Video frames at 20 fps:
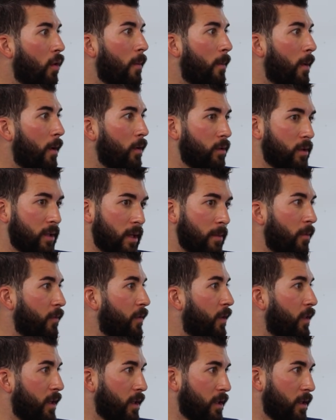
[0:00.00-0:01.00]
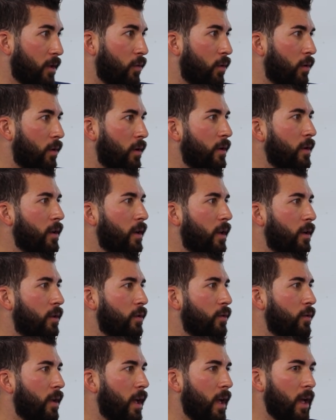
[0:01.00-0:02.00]
about some of the things that you're learning here
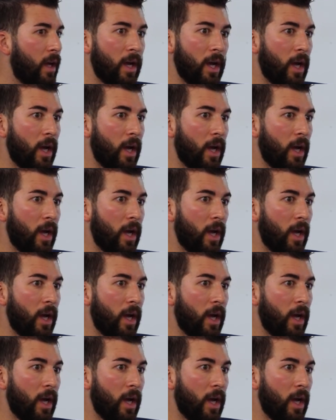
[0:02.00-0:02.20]
today.